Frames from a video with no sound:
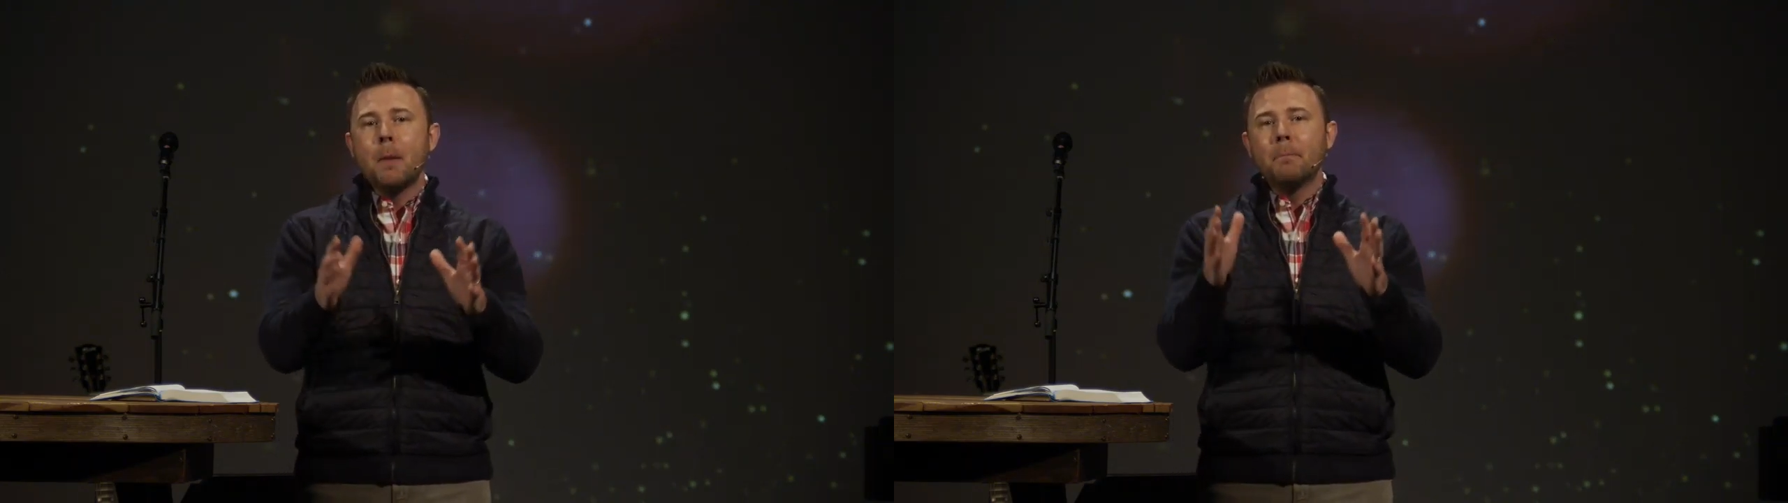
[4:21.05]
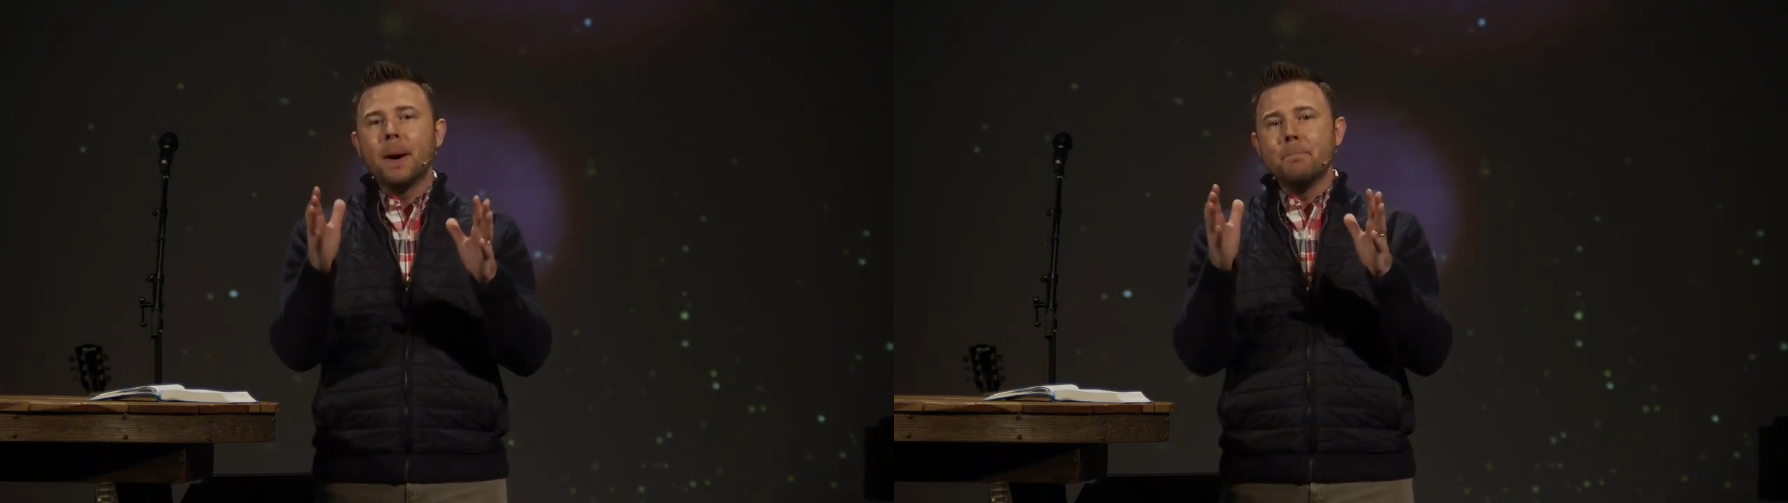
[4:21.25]

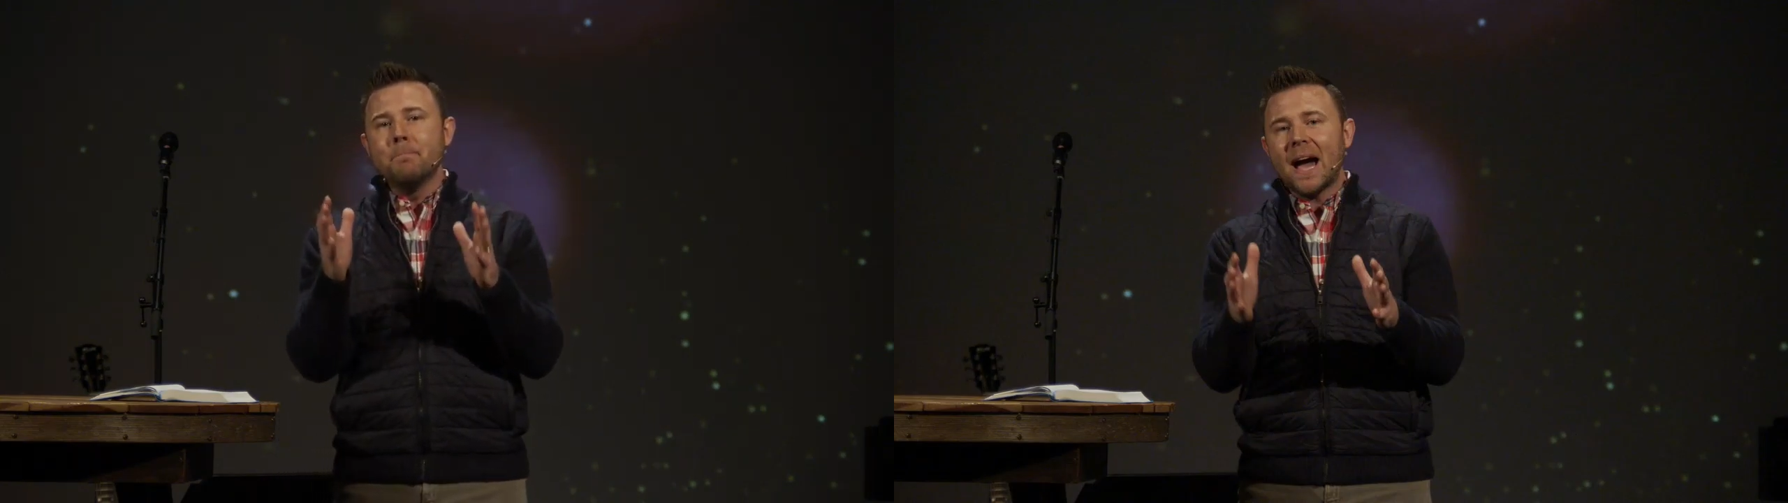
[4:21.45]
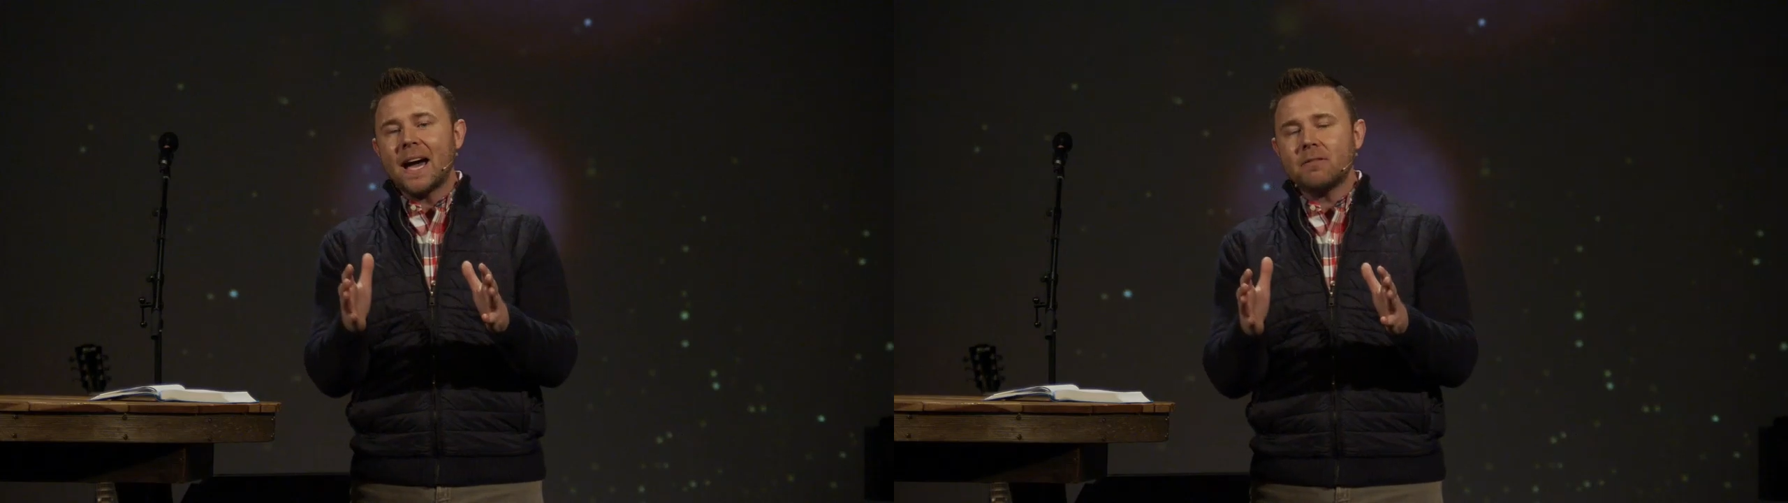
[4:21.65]
but
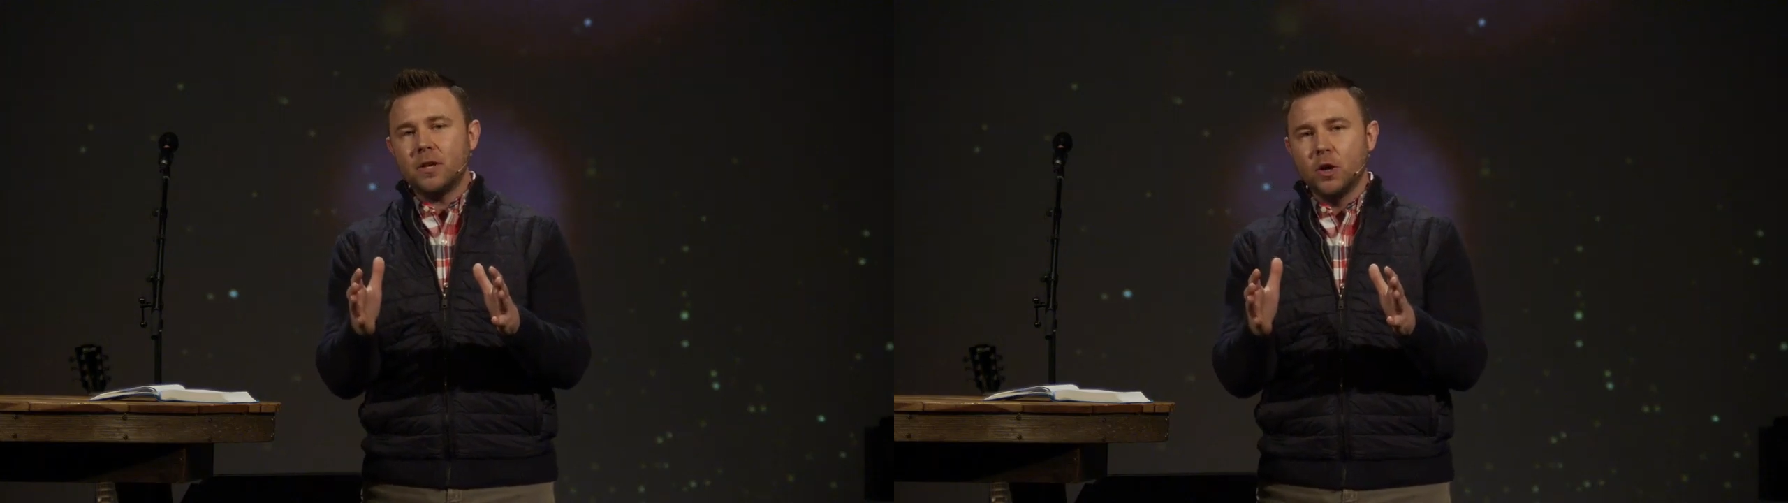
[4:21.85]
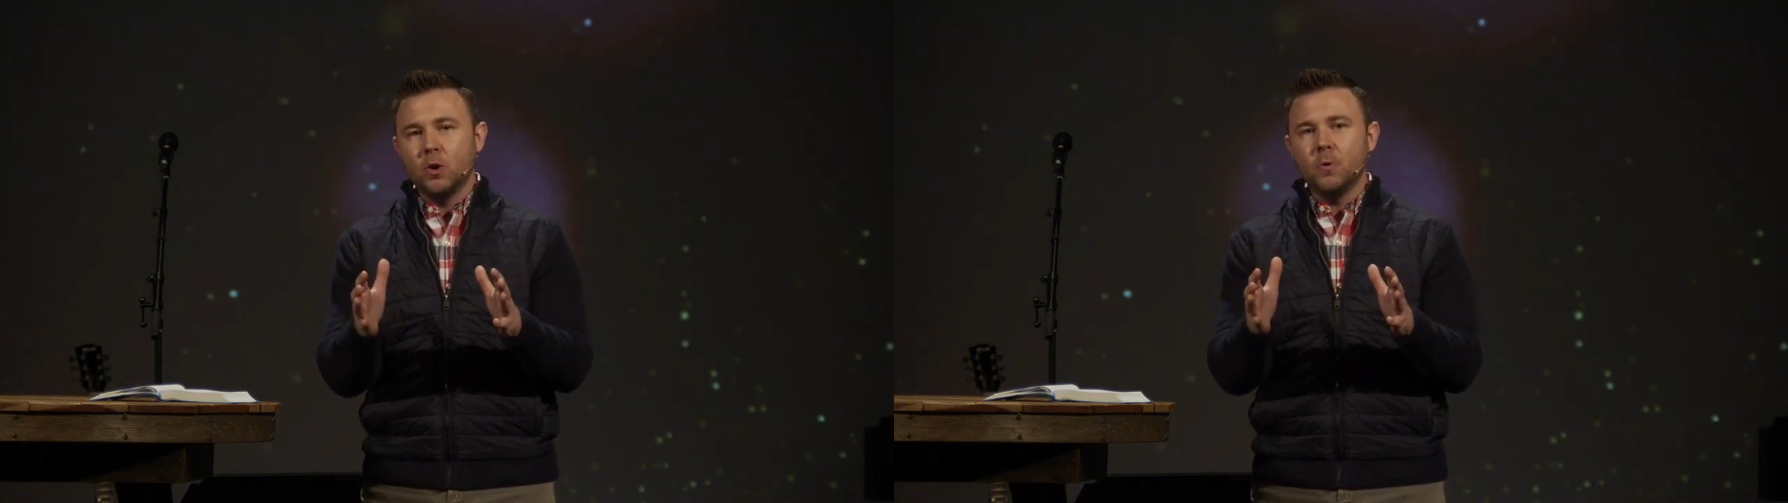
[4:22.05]

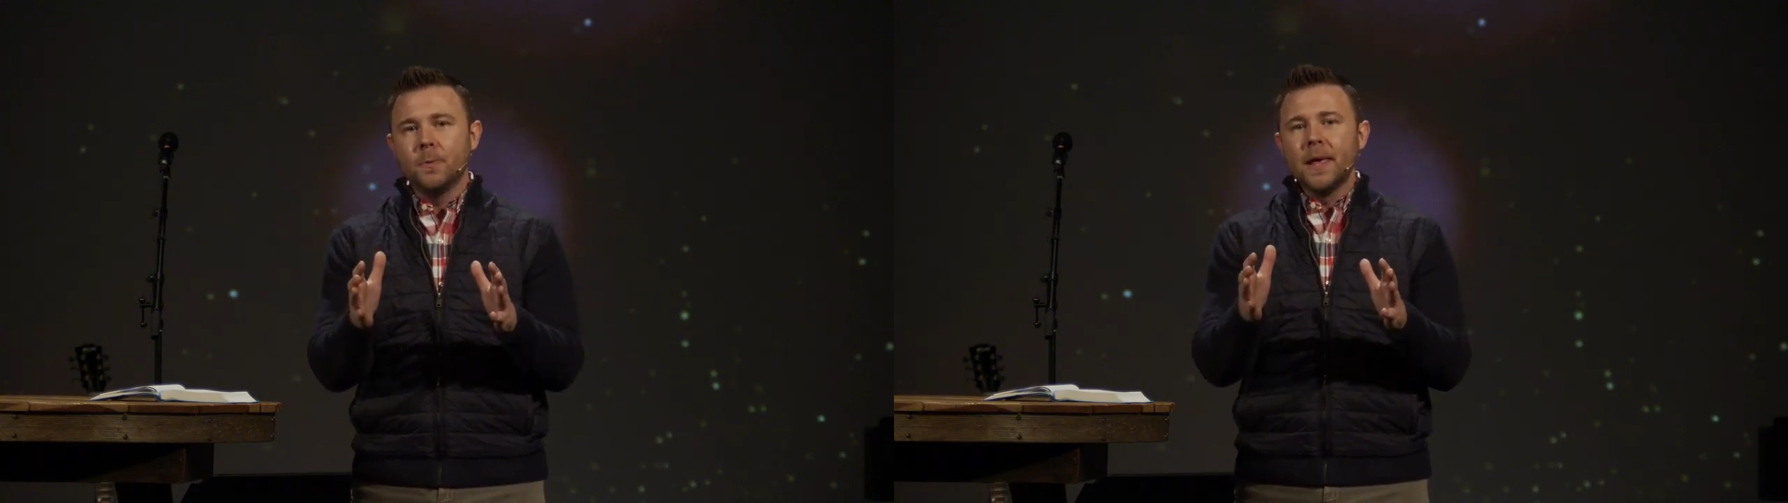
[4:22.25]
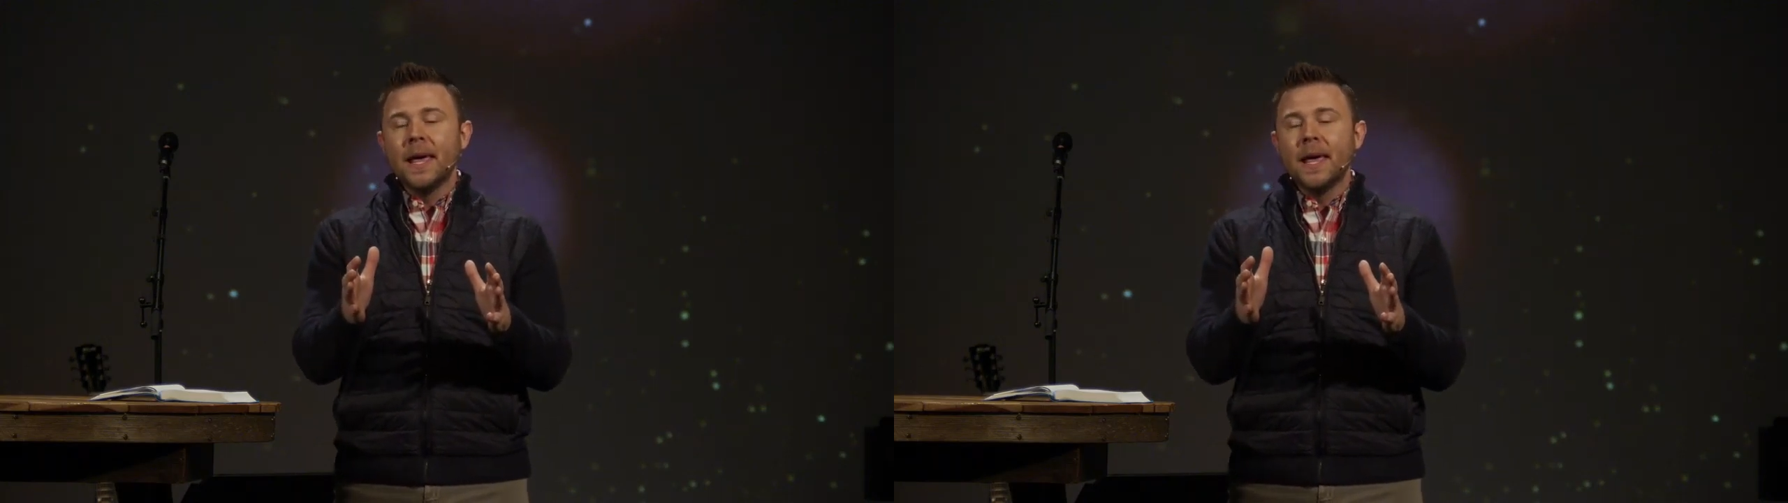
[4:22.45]
Matthew,